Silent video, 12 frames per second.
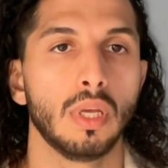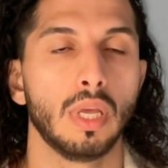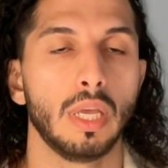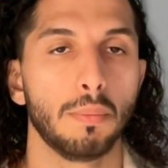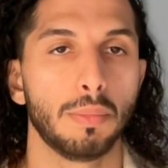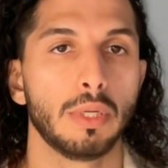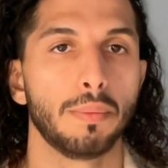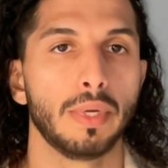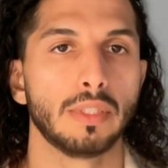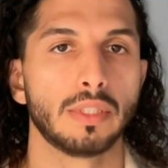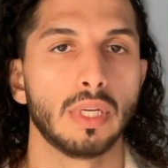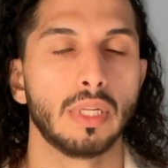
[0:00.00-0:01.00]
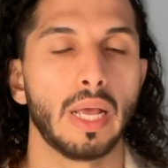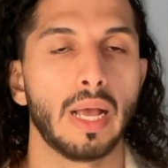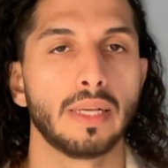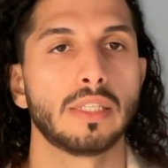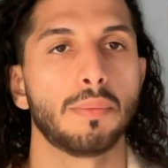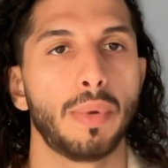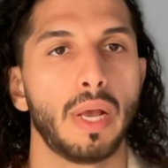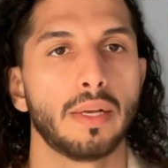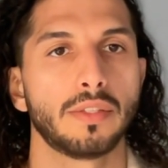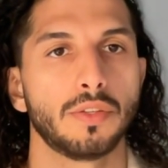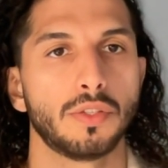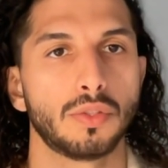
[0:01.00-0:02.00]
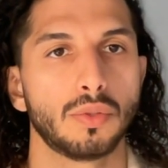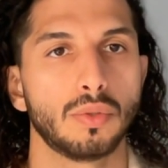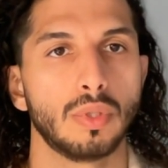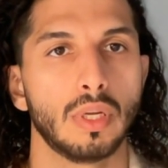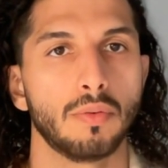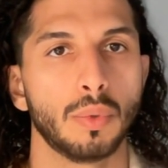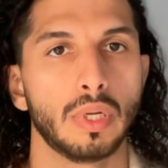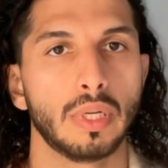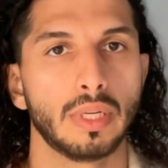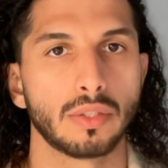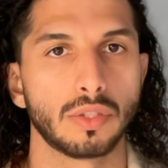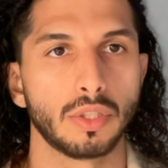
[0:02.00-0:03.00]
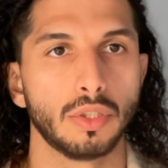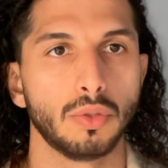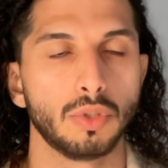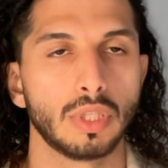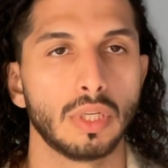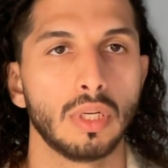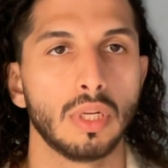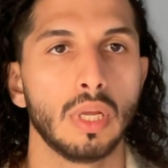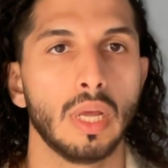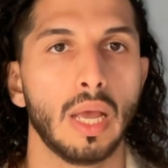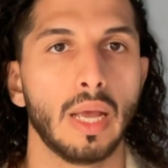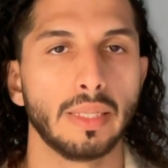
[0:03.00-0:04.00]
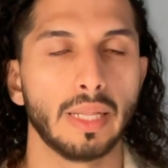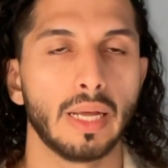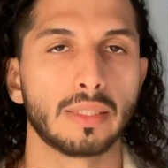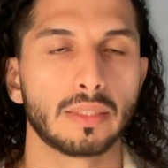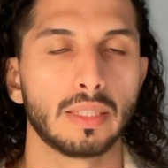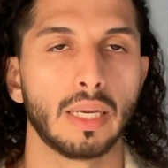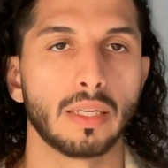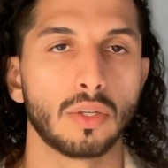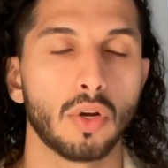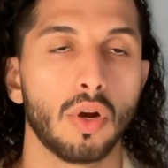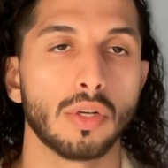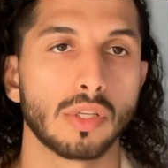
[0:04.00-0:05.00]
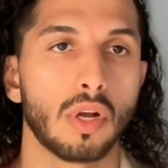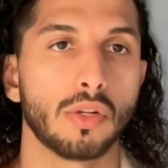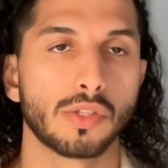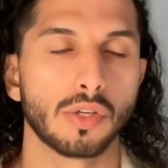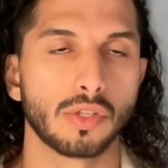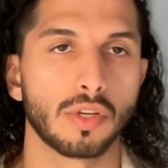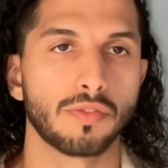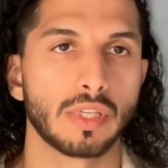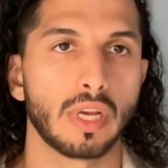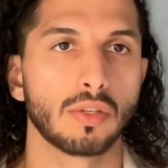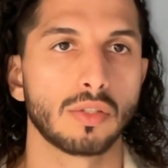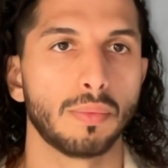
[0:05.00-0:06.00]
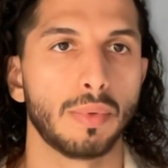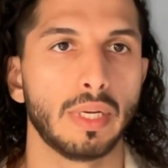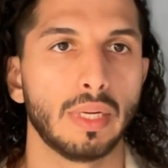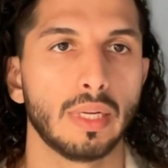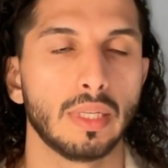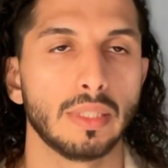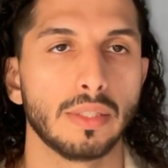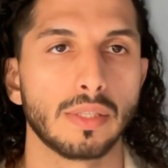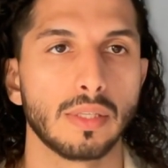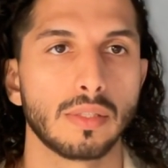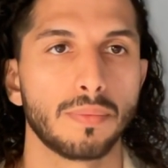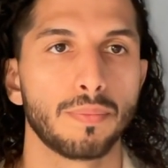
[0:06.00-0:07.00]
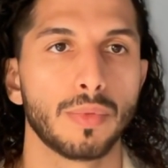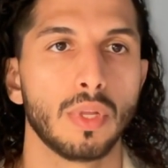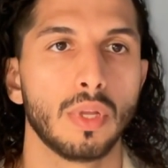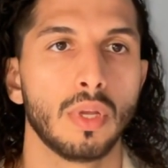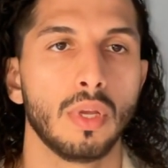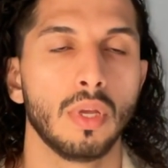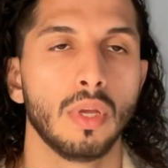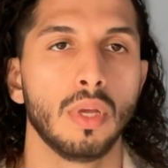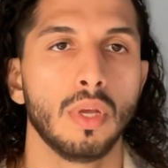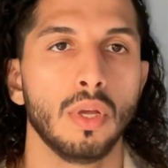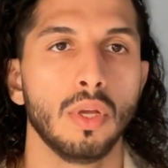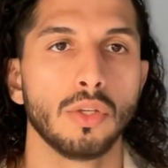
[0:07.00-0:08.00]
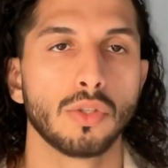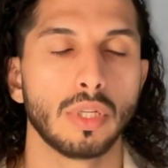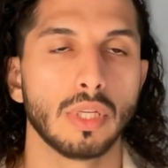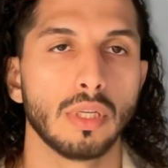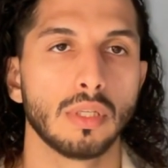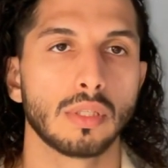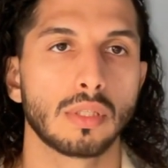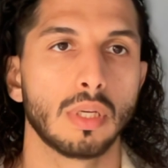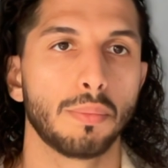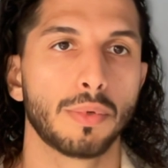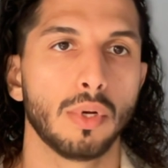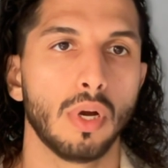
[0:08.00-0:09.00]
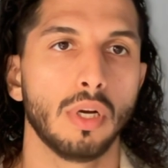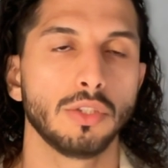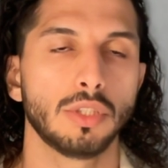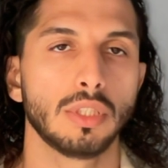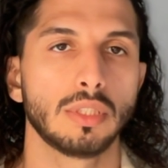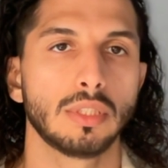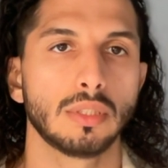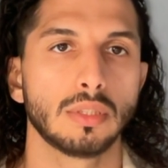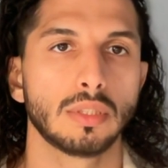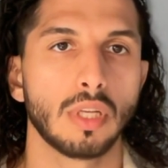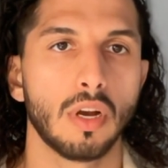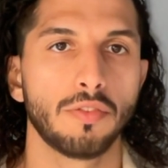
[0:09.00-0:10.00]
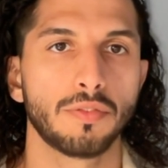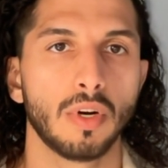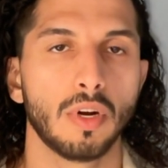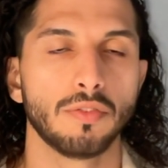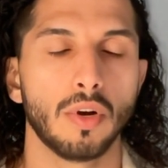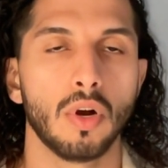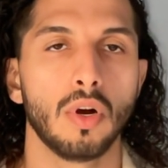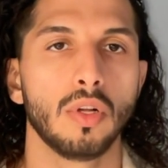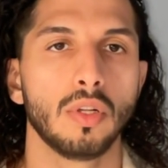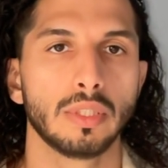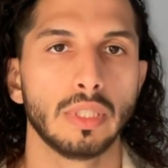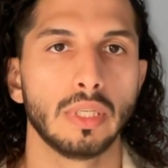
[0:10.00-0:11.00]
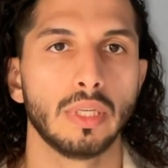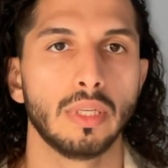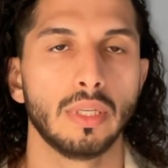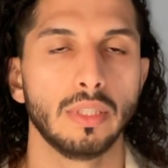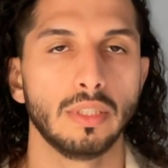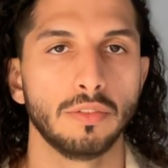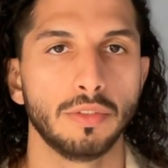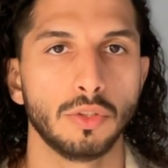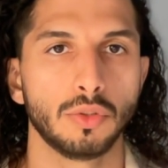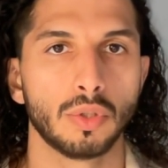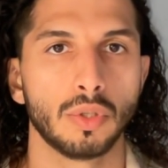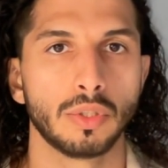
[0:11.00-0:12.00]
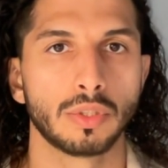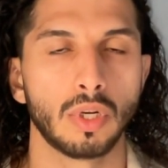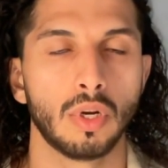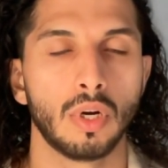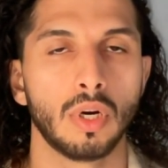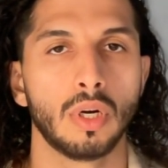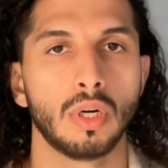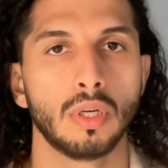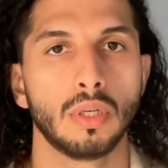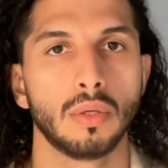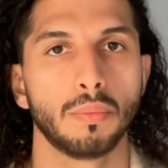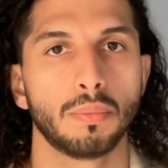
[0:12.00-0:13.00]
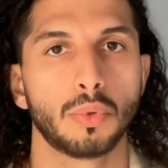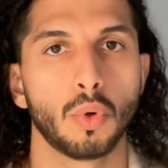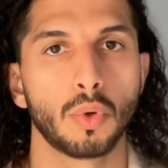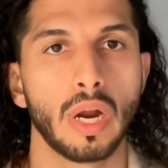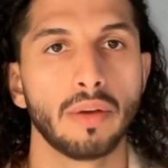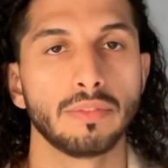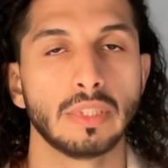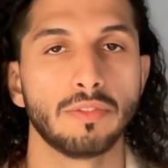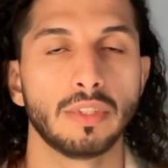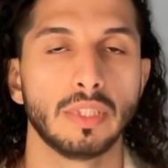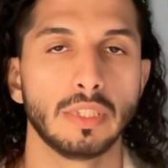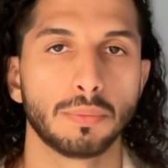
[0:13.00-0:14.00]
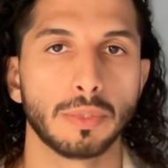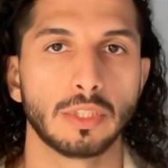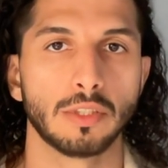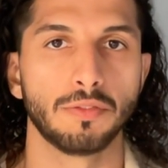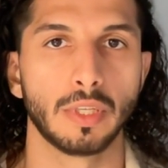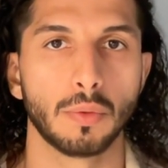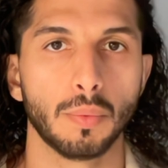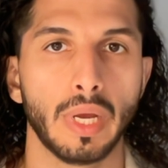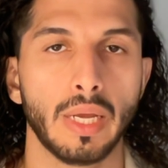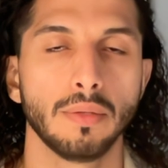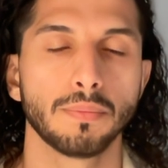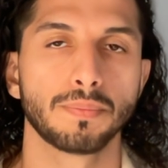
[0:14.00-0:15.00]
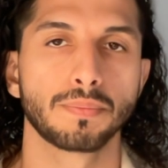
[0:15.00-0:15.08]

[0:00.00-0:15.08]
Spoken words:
implemented as it passes through the will and execution, and that can cause all sorts of psychosomatic illnesses. So the subconscious software of all the individuals are programmed in a very specific way,